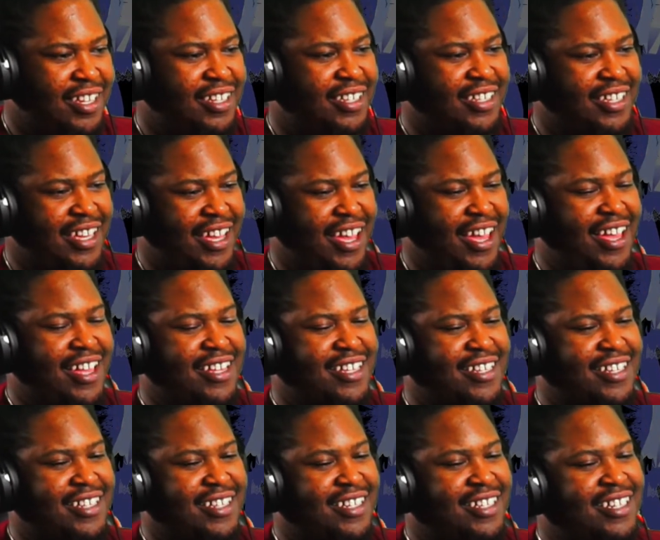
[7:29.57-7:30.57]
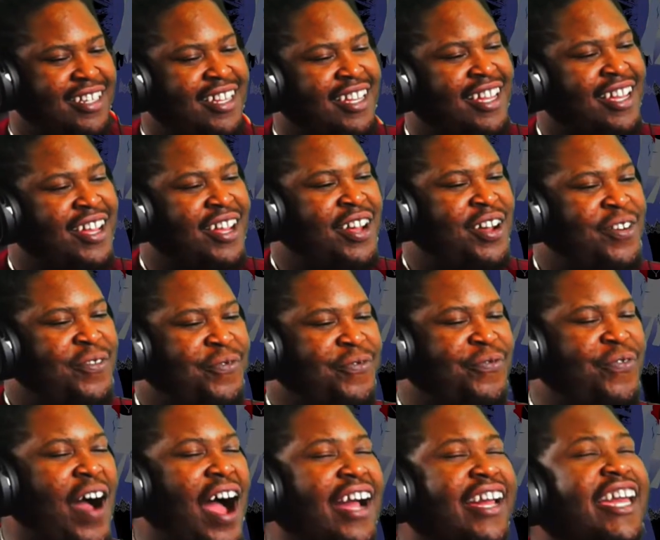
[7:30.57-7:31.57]
Yeah.
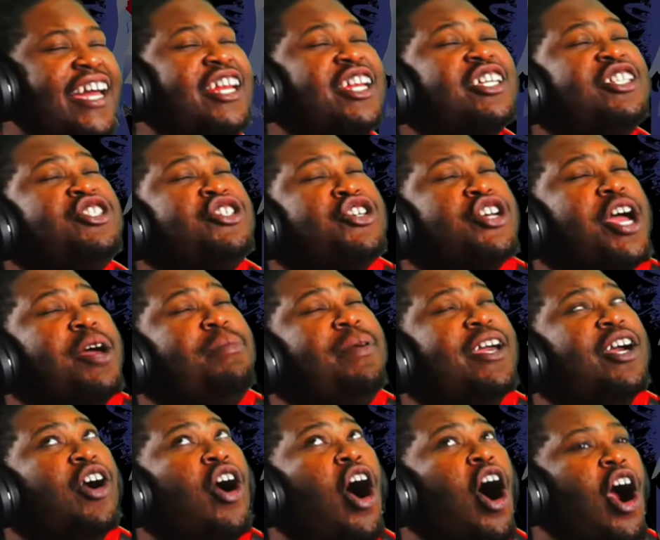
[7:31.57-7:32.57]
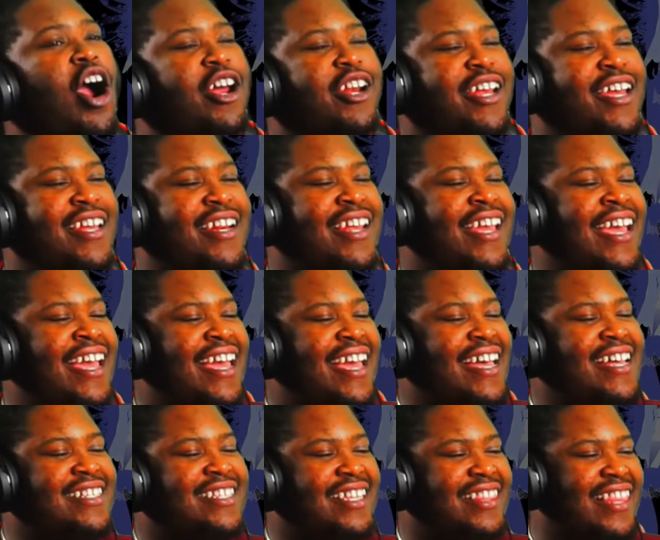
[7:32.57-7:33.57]
Fucking Chibi Cardin
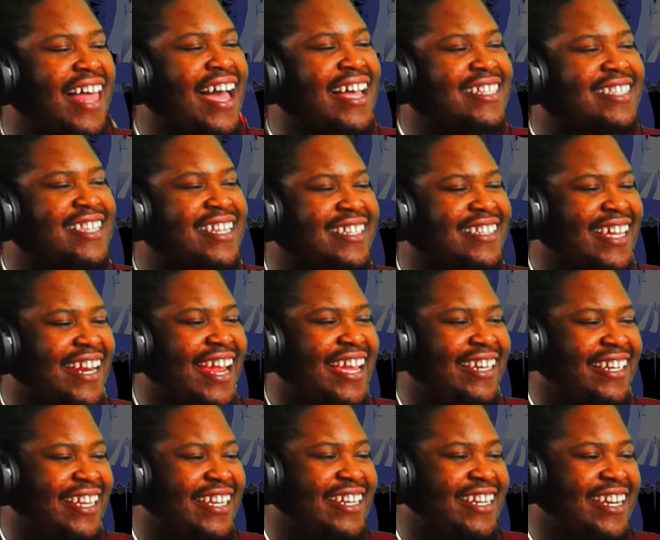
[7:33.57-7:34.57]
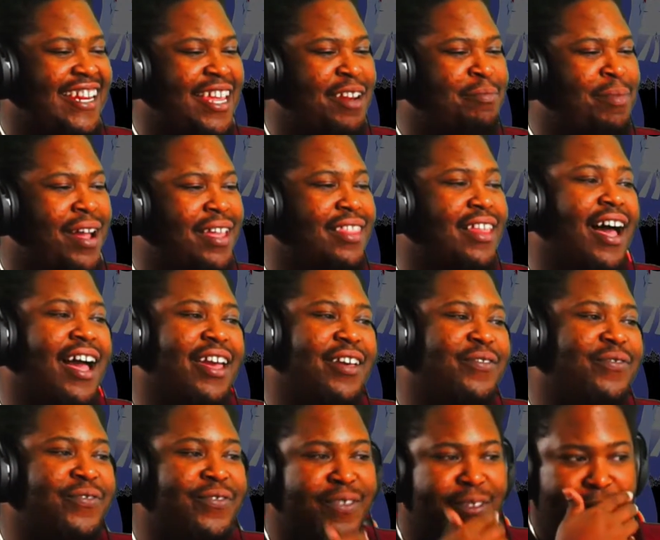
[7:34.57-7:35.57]
is the last thing that I needed in my
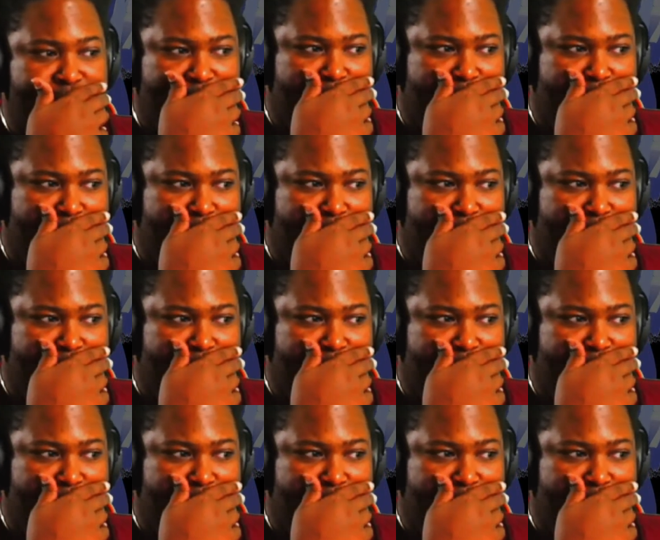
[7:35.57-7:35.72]
life.